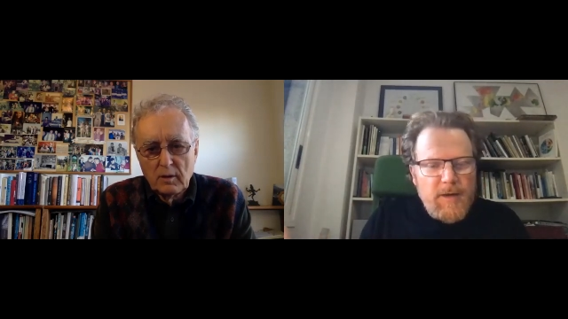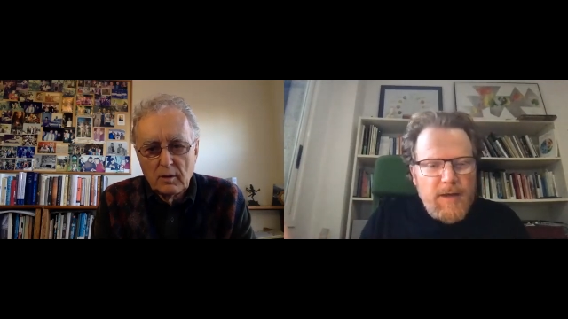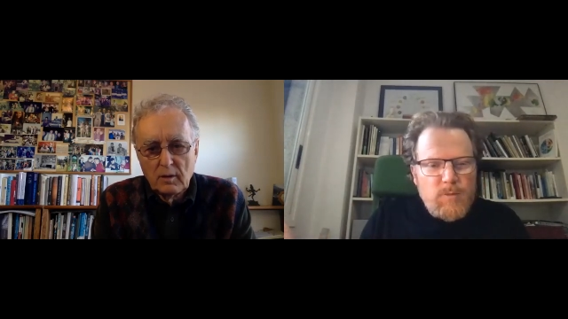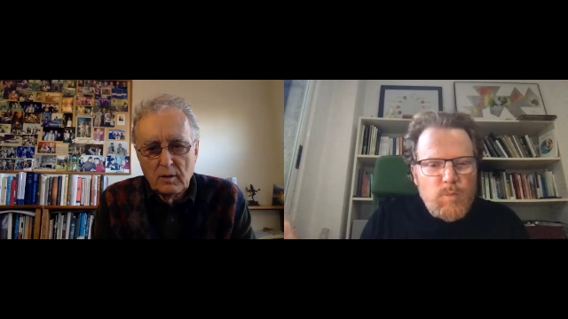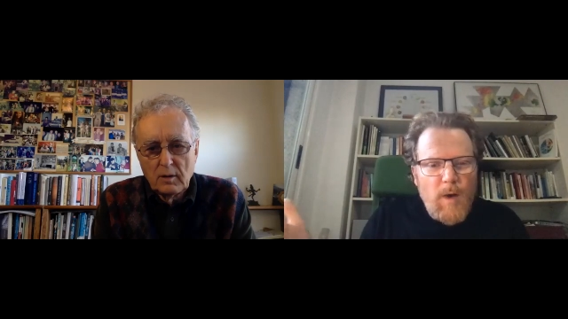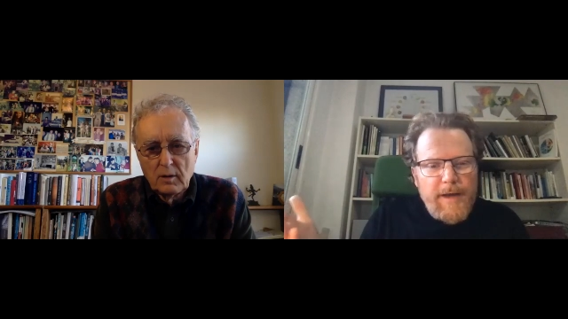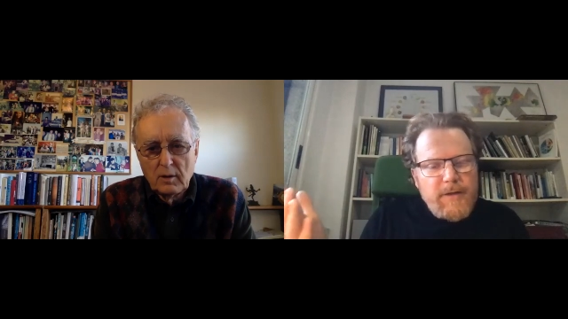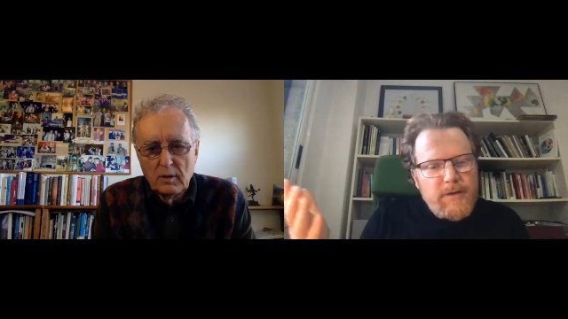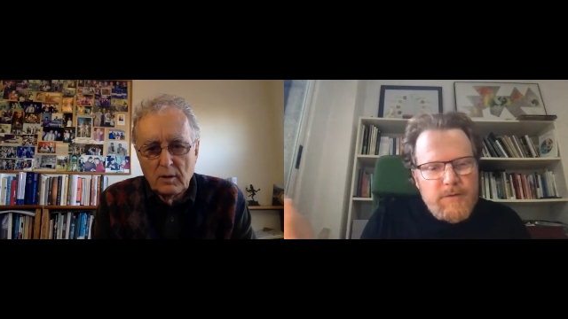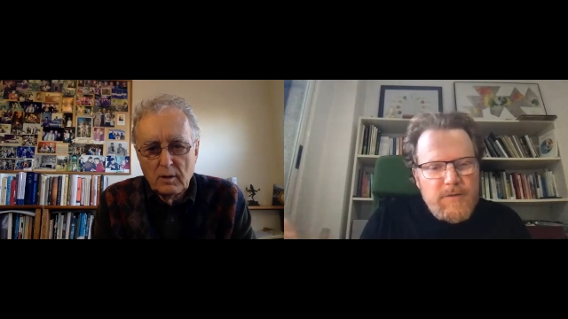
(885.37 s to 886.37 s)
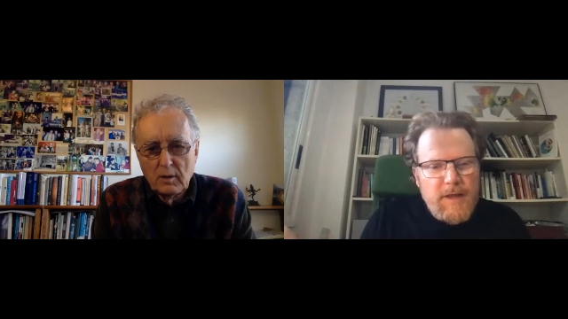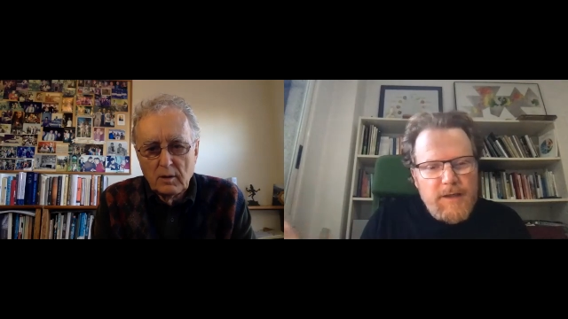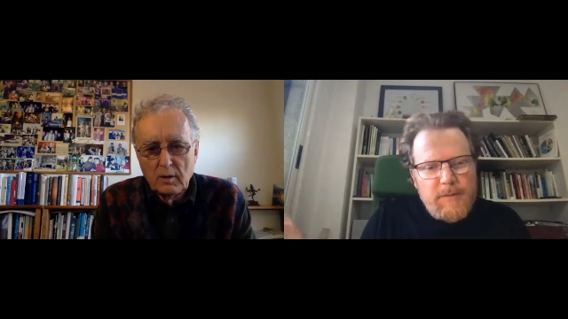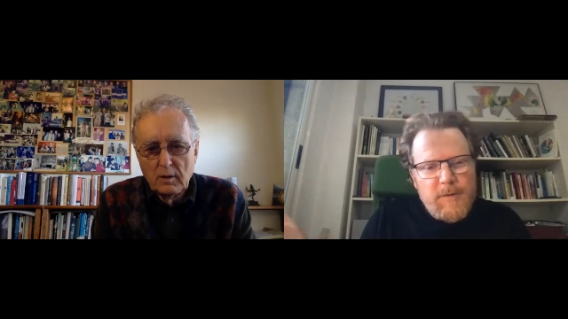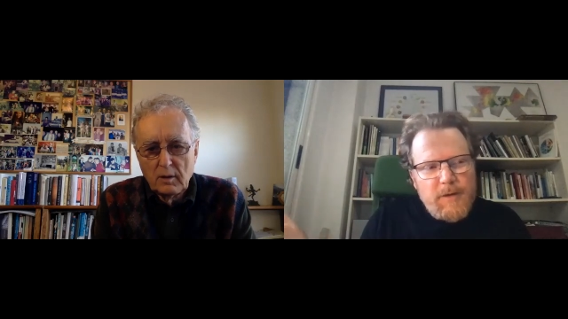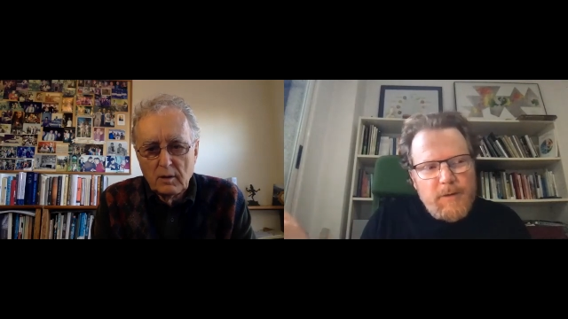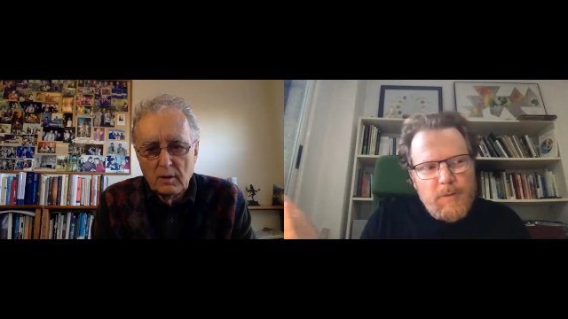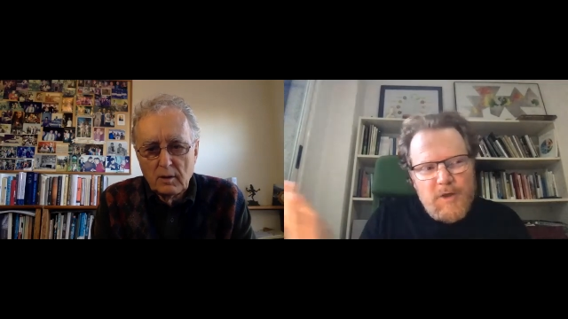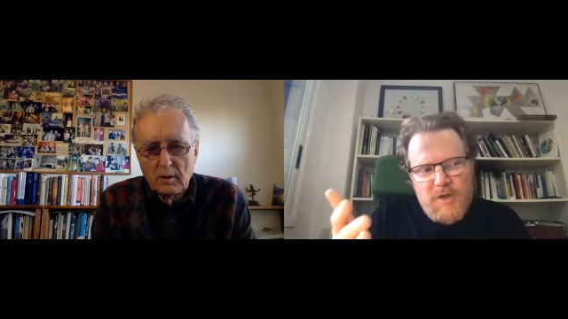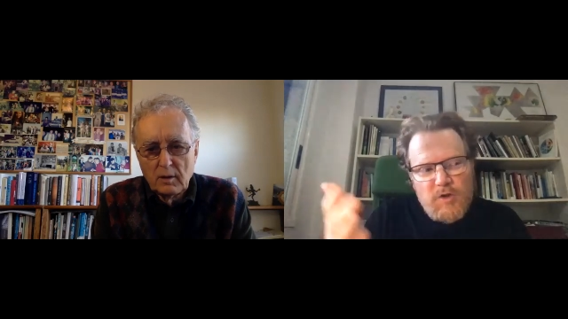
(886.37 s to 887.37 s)
Speaker 1: And why do you think,
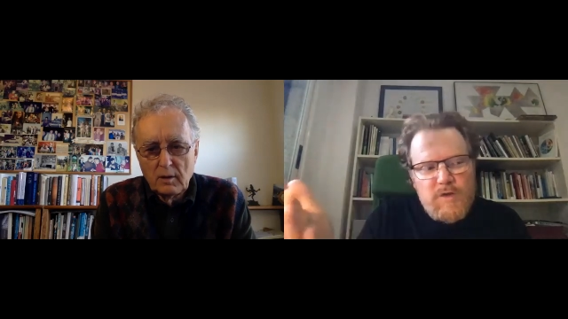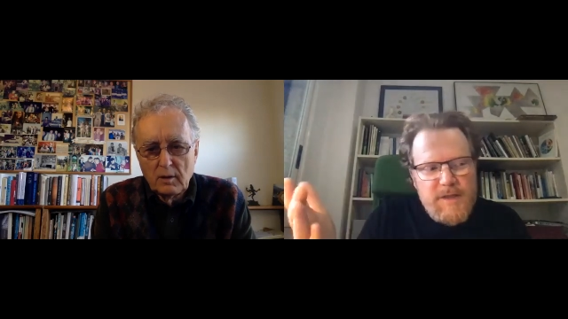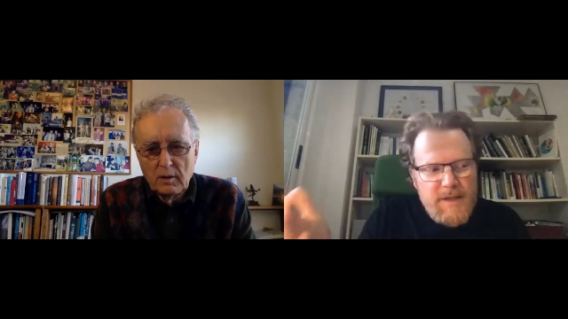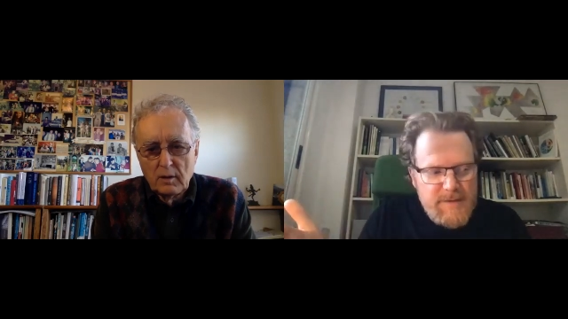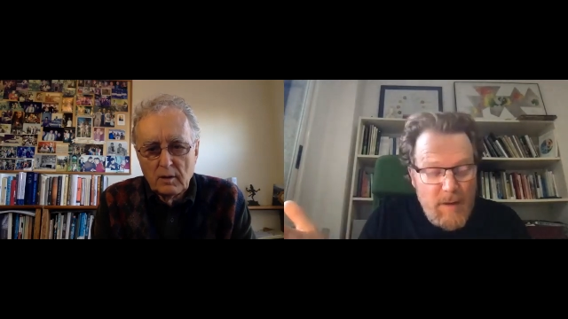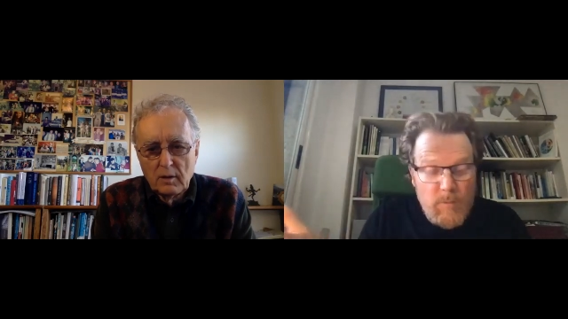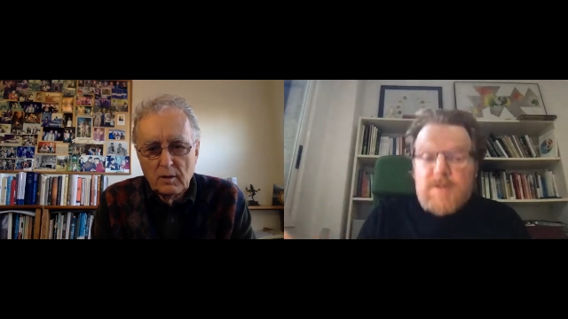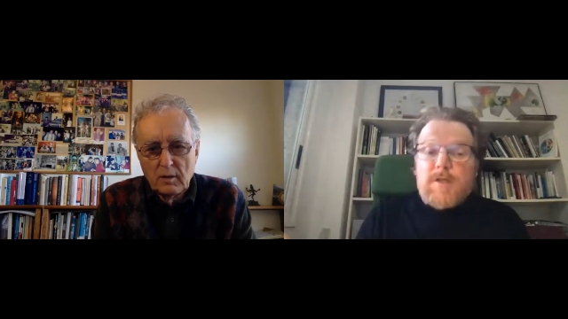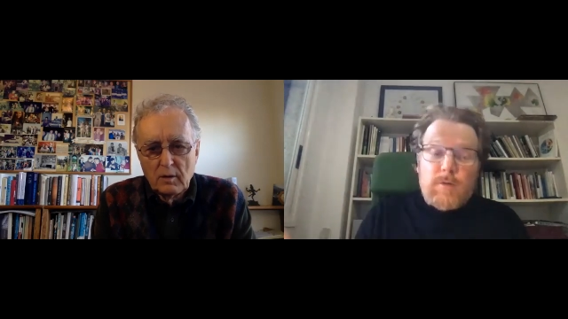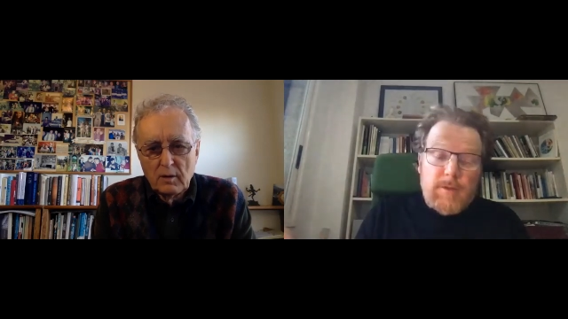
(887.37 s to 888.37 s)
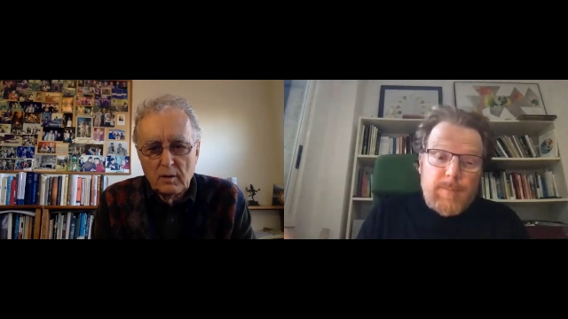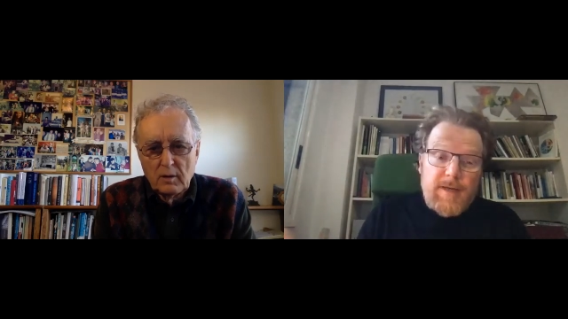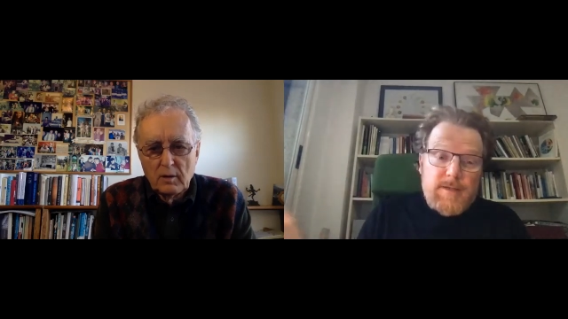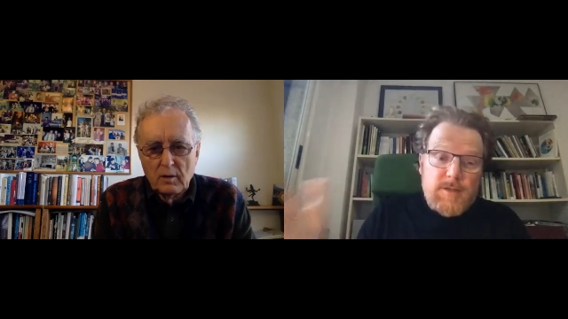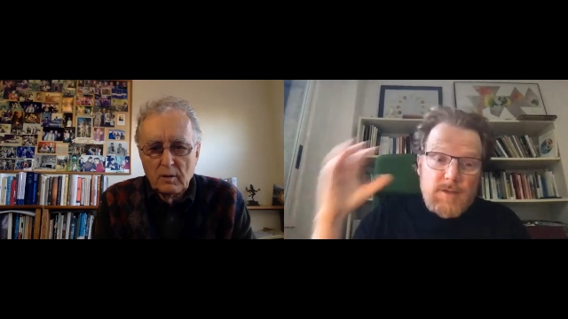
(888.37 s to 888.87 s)
because in those days, that was the only place